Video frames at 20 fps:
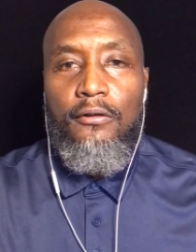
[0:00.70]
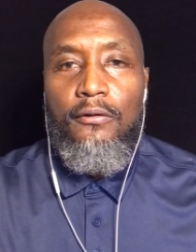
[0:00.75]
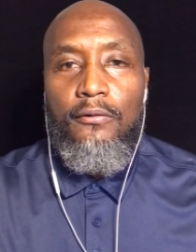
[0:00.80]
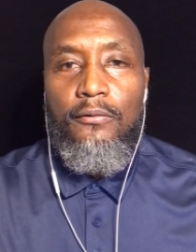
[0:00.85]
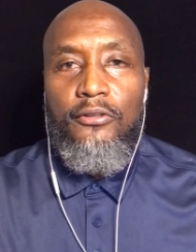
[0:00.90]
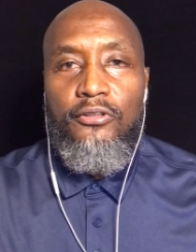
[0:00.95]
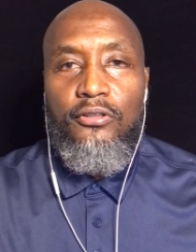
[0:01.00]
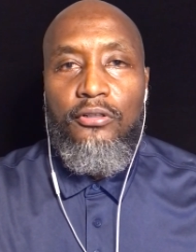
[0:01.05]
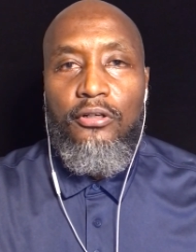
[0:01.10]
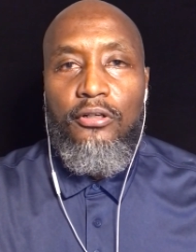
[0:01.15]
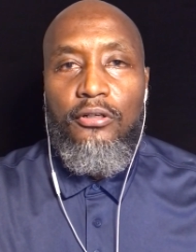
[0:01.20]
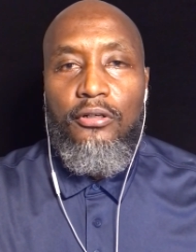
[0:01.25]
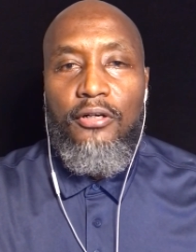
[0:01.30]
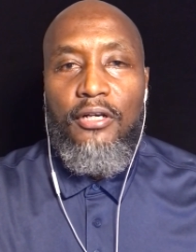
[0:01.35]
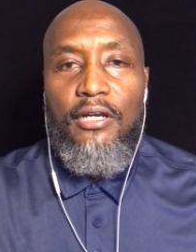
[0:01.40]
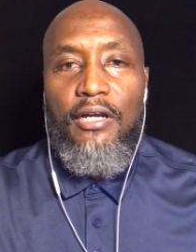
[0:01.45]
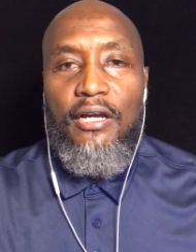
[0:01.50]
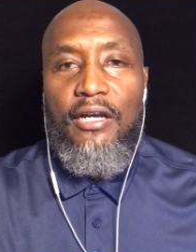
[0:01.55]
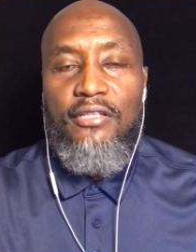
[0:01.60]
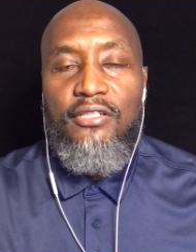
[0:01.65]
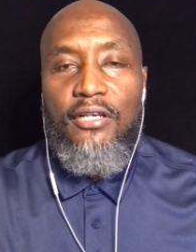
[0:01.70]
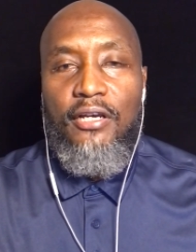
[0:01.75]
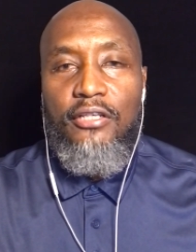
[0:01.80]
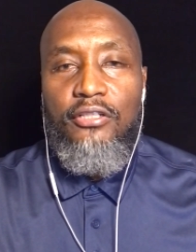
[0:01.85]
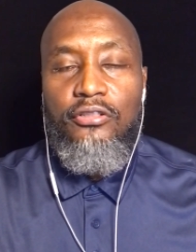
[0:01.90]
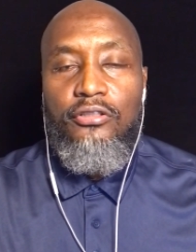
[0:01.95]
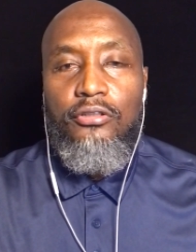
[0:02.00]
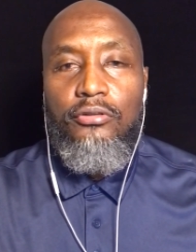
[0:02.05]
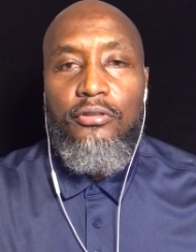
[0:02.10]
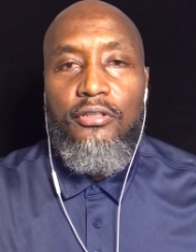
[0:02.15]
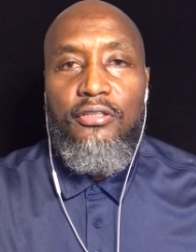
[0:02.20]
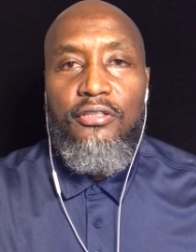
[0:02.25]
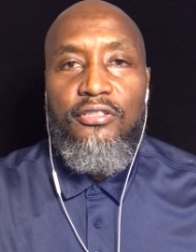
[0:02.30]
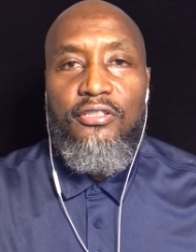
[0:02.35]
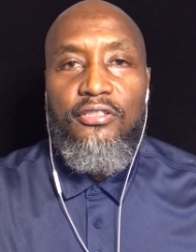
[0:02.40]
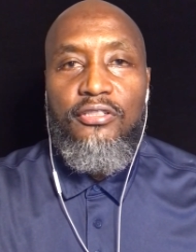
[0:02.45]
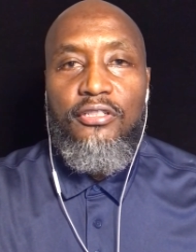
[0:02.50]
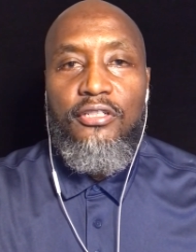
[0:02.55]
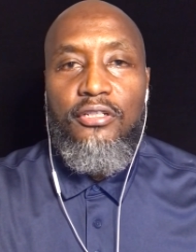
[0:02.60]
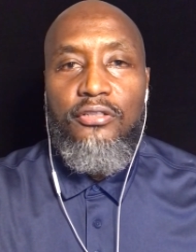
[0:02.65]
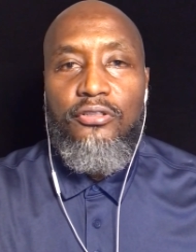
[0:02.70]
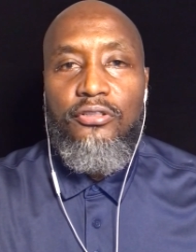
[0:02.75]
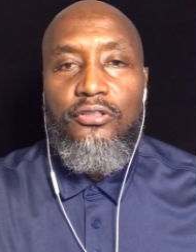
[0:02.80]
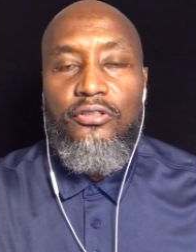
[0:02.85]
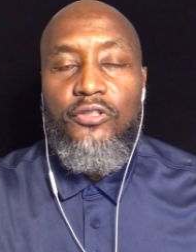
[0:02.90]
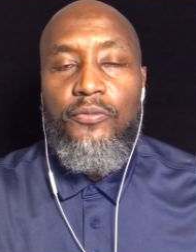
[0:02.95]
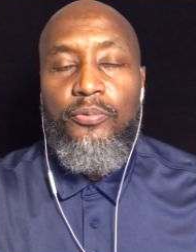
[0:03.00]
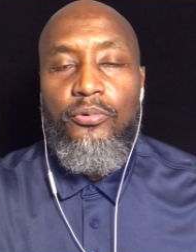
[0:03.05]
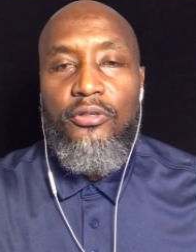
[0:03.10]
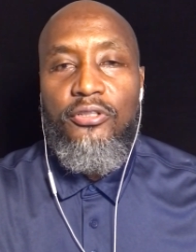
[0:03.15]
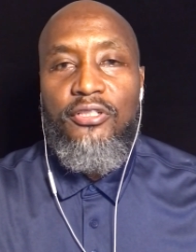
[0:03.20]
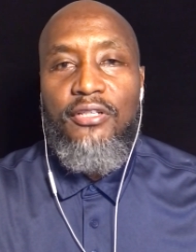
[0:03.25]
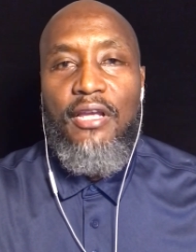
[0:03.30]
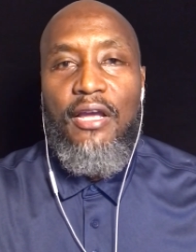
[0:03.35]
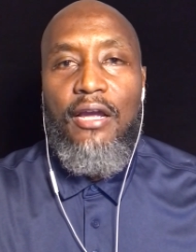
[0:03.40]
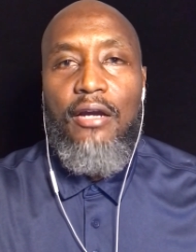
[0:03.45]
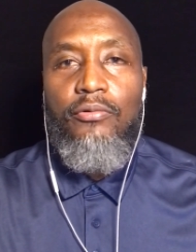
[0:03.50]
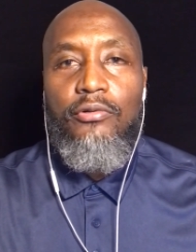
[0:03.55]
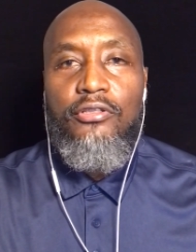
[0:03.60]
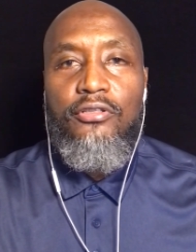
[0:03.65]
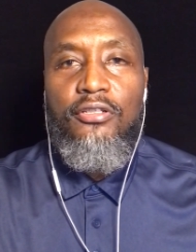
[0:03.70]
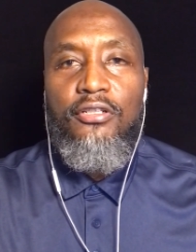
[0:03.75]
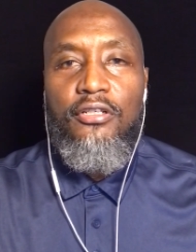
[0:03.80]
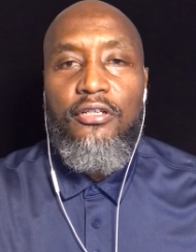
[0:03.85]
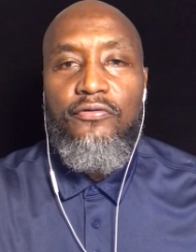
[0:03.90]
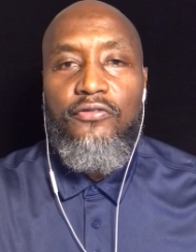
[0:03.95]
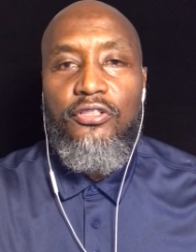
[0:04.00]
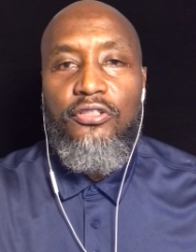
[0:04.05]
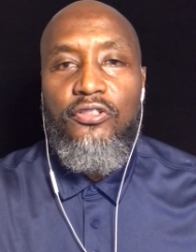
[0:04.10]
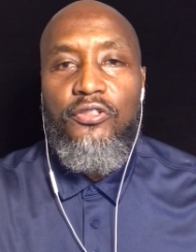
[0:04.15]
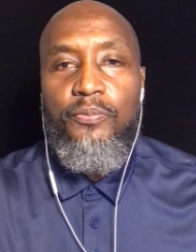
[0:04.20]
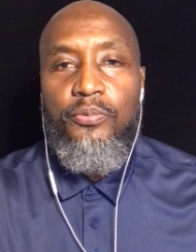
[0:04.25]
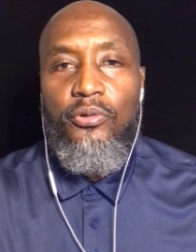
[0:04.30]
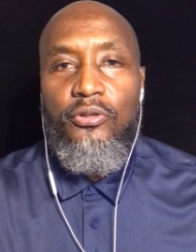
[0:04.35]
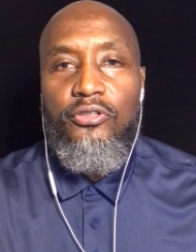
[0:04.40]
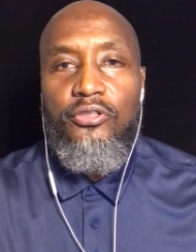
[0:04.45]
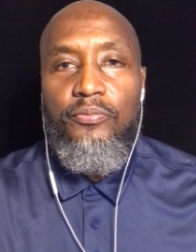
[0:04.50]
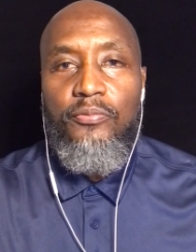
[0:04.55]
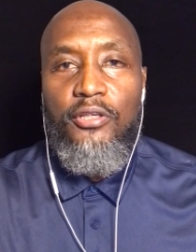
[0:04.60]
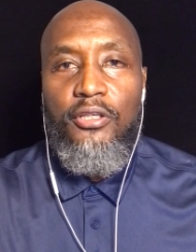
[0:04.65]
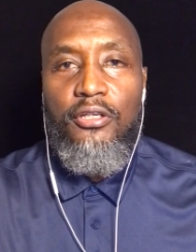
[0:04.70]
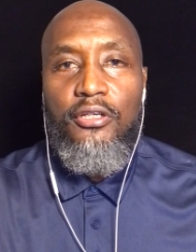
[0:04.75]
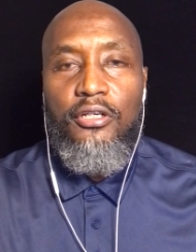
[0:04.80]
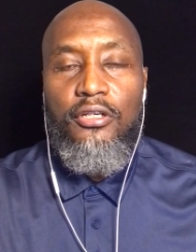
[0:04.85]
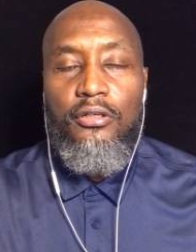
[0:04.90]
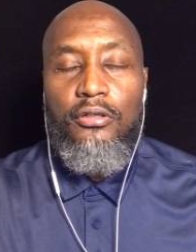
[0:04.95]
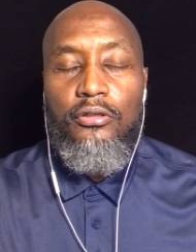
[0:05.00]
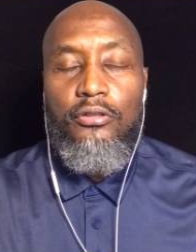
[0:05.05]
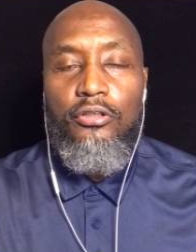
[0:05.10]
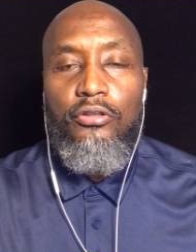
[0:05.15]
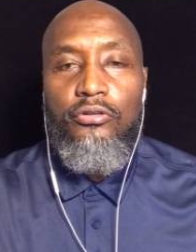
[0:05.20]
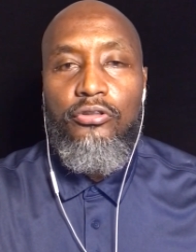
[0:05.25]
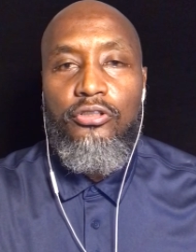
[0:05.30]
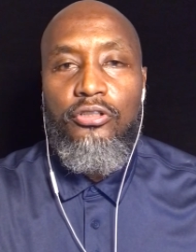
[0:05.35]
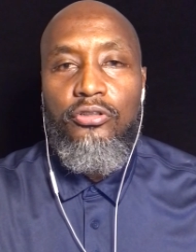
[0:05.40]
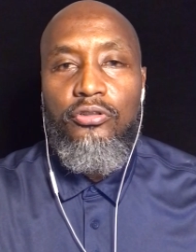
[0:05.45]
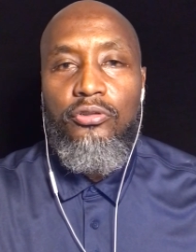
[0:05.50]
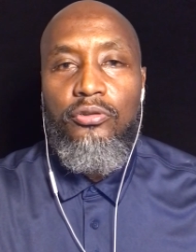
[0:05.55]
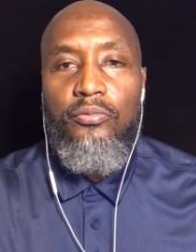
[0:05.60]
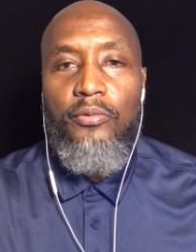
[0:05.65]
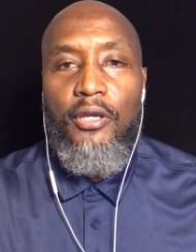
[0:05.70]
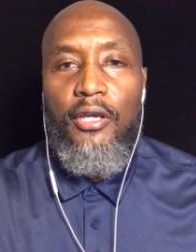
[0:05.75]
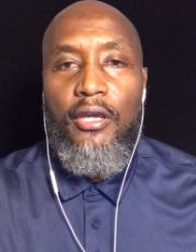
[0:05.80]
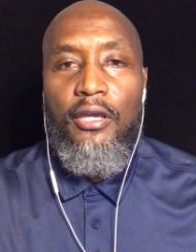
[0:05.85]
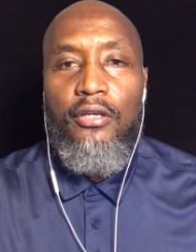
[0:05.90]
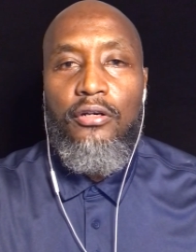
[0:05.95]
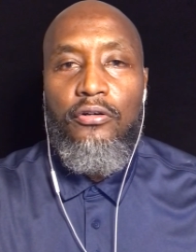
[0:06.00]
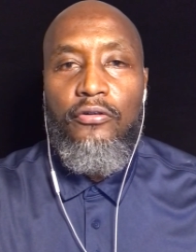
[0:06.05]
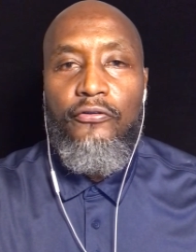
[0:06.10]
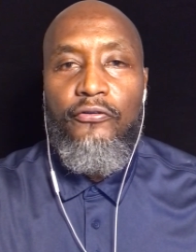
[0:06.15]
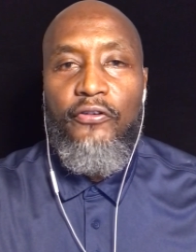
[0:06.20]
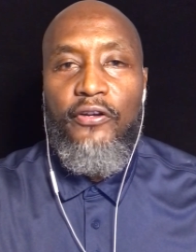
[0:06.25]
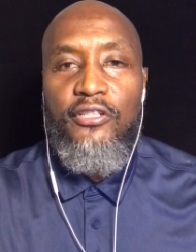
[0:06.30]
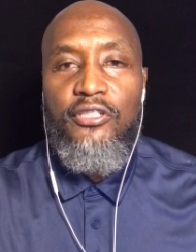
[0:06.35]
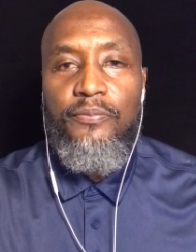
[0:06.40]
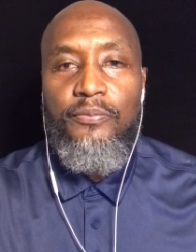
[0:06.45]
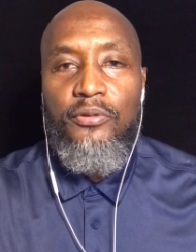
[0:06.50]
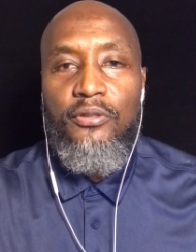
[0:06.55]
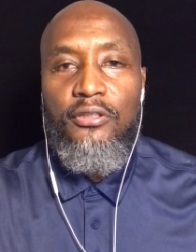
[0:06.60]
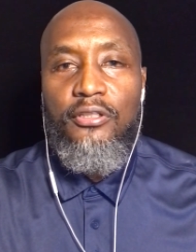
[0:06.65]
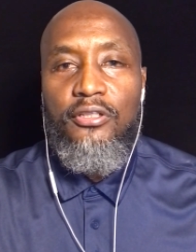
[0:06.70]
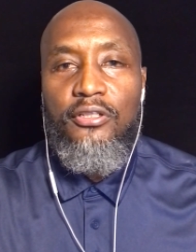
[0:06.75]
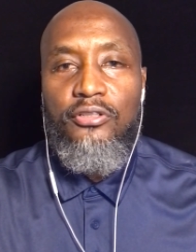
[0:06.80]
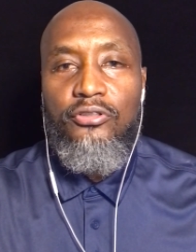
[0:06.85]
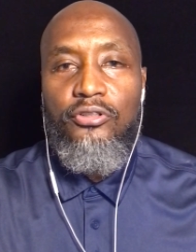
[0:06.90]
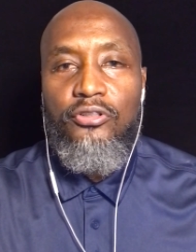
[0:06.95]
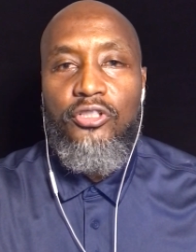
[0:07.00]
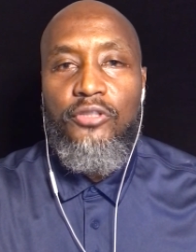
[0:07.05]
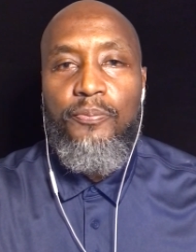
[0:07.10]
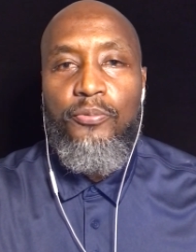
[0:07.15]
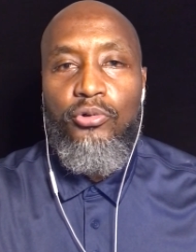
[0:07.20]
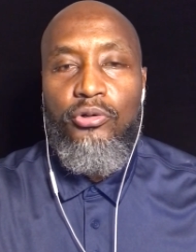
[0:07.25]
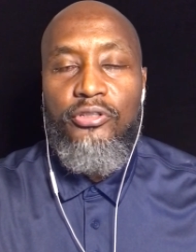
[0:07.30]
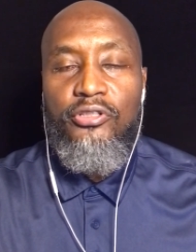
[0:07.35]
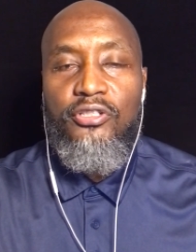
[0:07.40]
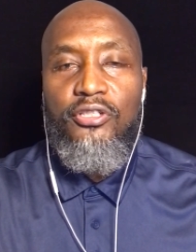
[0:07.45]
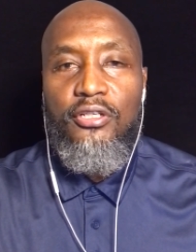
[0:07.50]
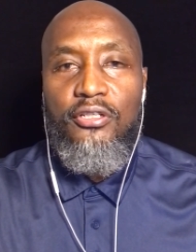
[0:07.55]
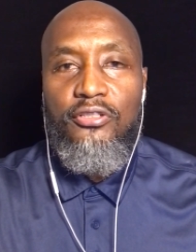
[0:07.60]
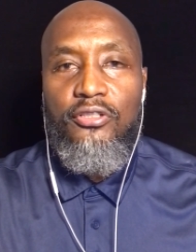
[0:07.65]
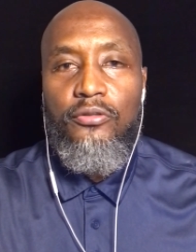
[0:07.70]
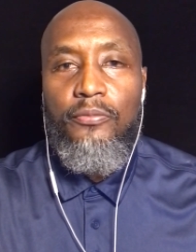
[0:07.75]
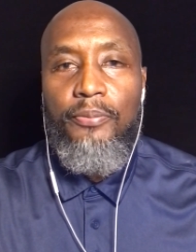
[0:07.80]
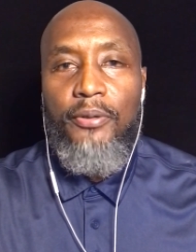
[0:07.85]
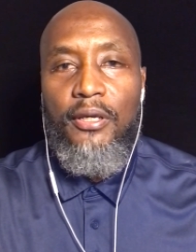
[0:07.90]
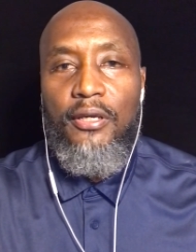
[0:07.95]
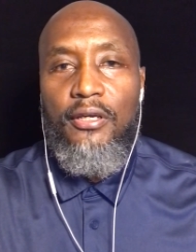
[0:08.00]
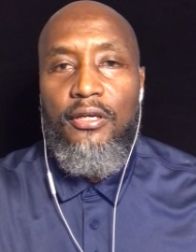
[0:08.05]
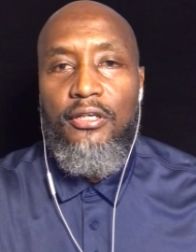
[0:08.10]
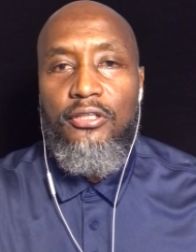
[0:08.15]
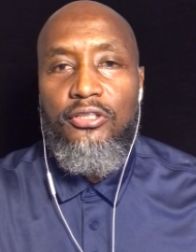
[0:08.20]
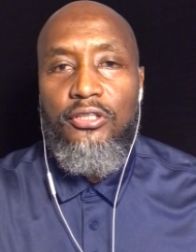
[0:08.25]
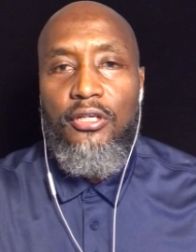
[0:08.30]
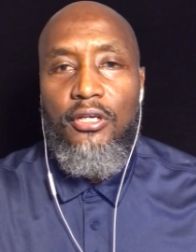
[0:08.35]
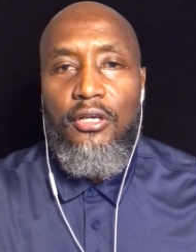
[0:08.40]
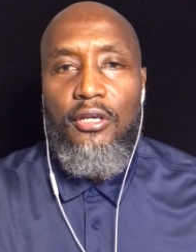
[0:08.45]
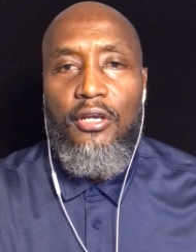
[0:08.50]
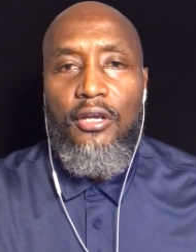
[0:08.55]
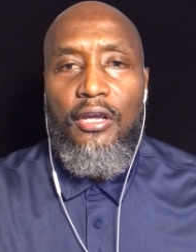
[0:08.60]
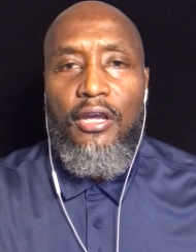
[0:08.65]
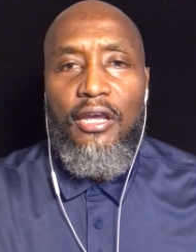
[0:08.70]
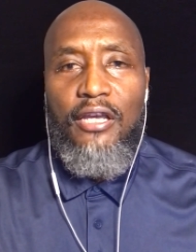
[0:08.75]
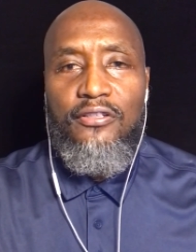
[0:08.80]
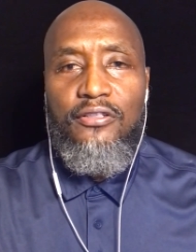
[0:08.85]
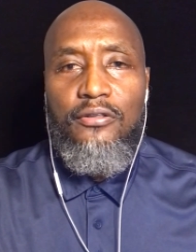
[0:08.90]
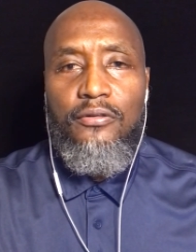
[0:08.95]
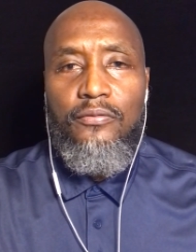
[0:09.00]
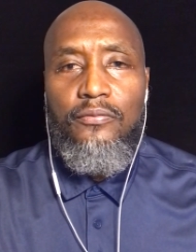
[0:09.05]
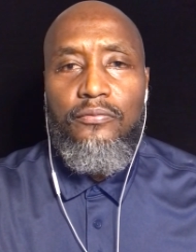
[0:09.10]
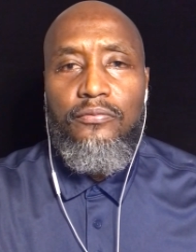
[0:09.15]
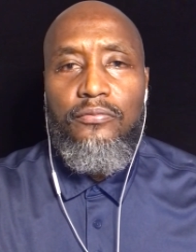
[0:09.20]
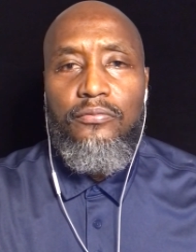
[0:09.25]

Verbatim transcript: What's going on, guys? How you doing? This is Kendrick, the sports guy with TFG Sports Media here on YouTube and on Facebook. Kendrick Sports Hustle page has some